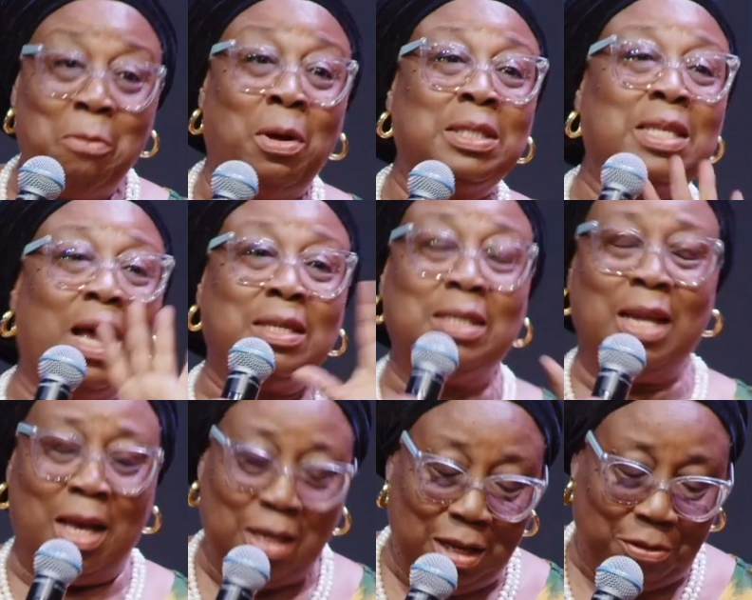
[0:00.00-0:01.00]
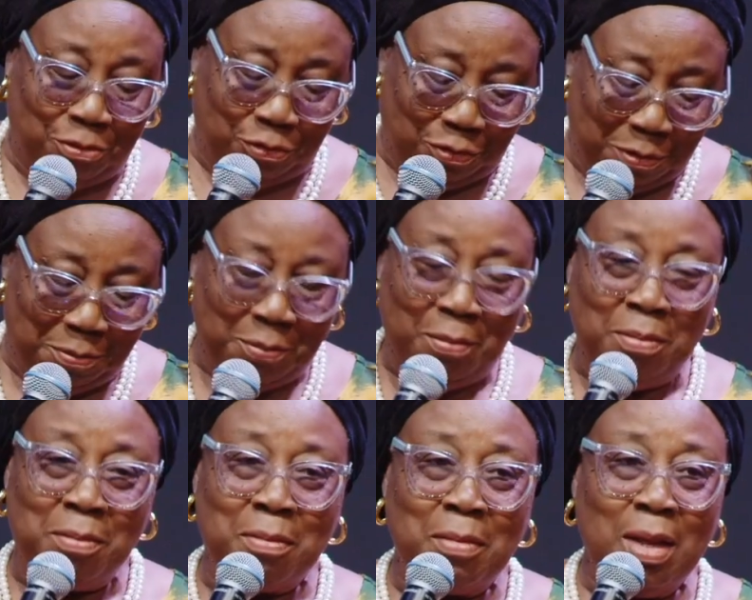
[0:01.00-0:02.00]
I was that naive.
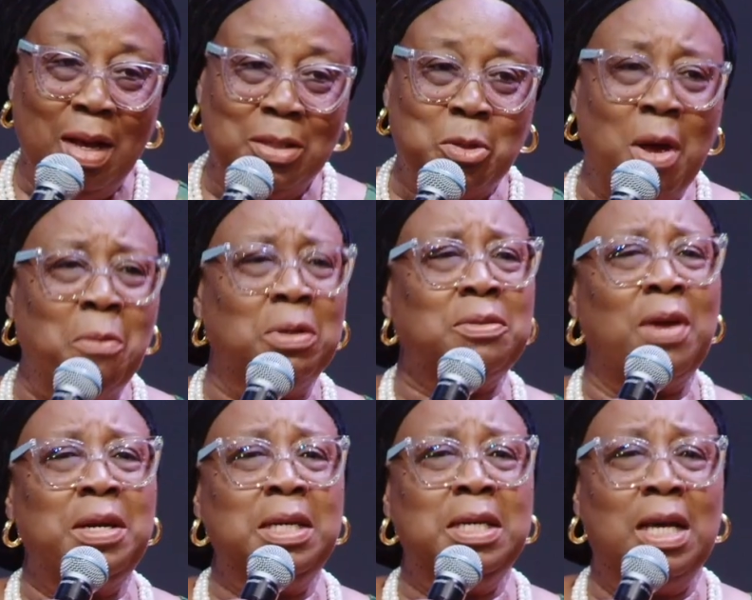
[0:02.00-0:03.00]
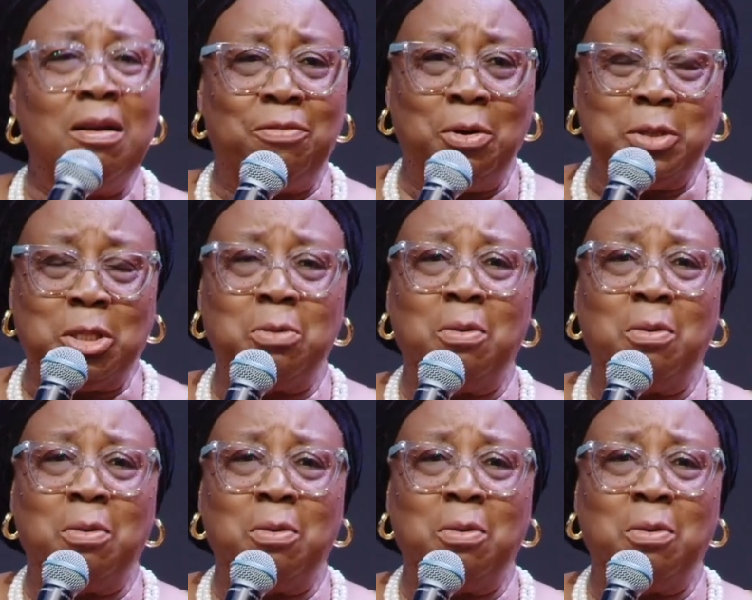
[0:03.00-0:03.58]
So I was very nervous